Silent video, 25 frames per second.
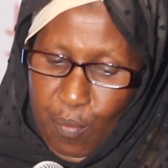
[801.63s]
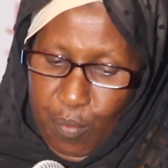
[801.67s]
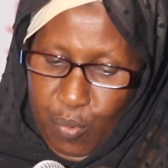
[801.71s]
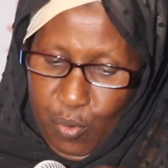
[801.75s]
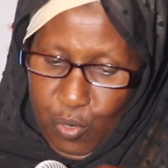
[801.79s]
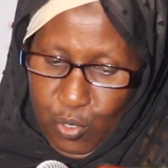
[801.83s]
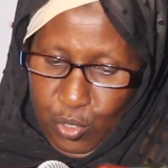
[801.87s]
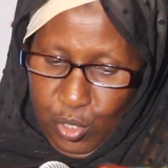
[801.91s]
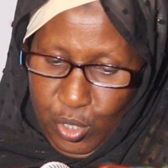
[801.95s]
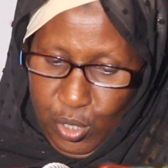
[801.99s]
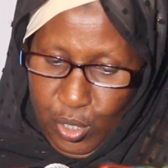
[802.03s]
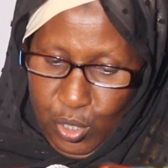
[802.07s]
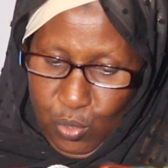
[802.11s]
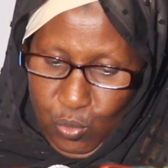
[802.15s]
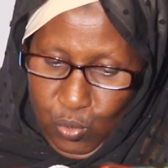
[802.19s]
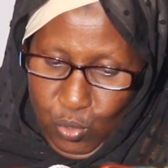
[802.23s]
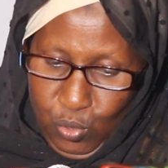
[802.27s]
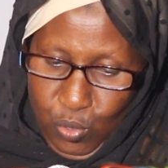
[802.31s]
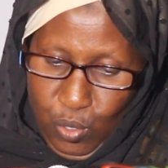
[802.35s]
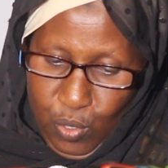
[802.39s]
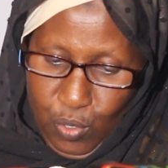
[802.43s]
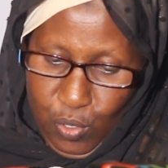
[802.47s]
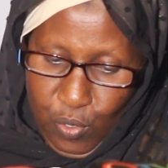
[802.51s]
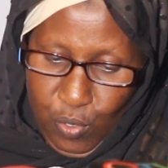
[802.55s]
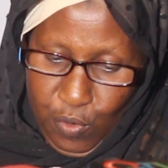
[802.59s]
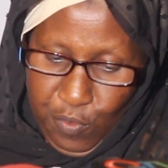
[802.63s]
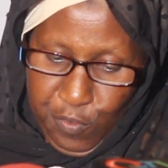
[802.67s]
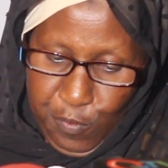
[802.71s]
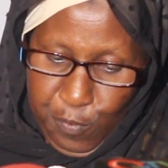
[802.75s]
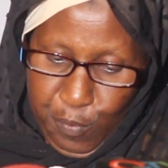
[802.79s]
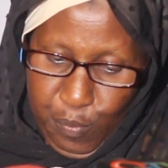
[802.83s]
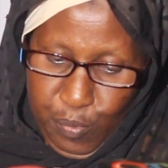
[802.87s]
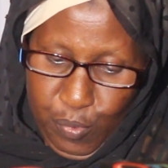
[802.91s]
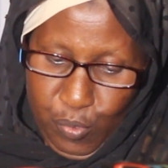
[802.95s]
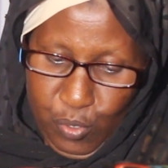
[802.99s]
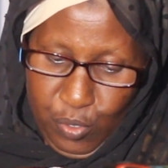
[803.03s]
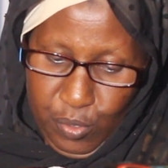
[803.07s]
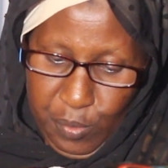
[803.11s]
prosecution of
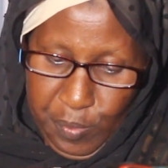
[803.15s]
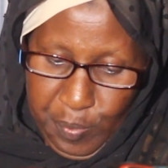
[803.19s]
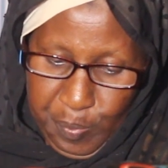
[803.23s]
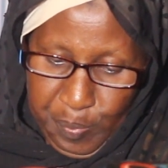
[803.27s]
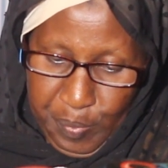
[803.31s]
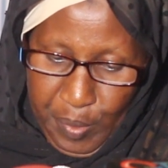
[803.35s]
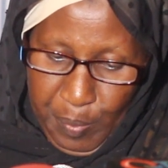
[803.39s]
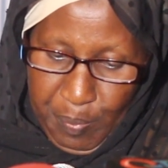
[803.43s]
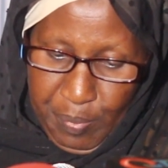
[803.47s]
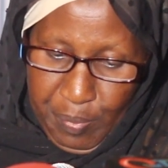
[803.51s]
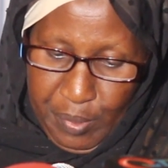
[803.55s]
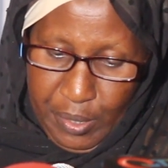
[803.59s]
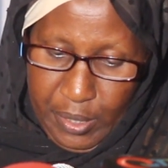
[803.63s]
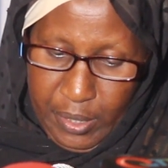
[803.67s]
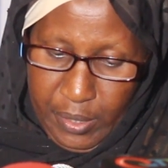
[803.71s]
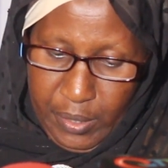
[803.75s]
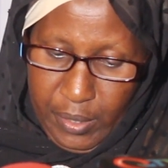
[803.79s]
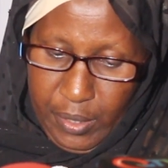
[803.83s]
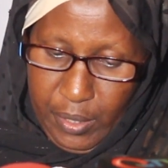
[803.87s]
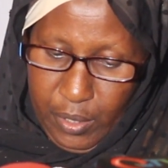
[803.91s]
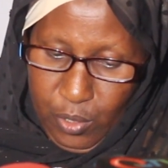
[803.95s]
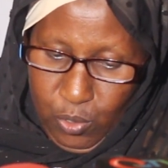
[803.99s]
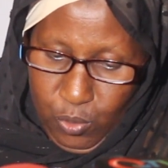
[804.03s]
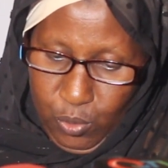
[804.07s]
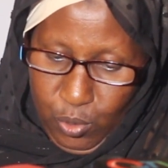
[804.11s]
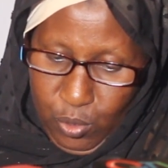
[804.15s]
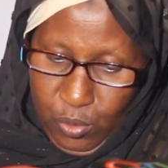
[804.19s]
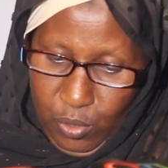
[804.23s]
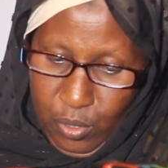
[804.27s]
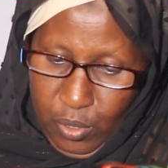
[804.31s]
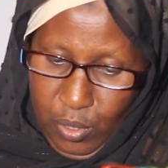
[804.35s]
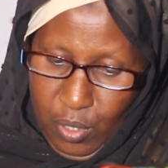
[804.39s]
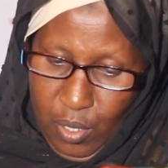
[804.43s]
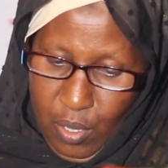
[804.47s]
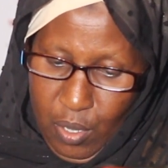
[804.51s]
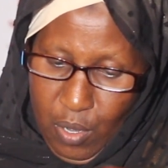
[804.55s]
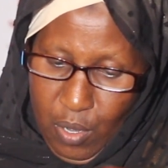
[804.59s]
perpetrators.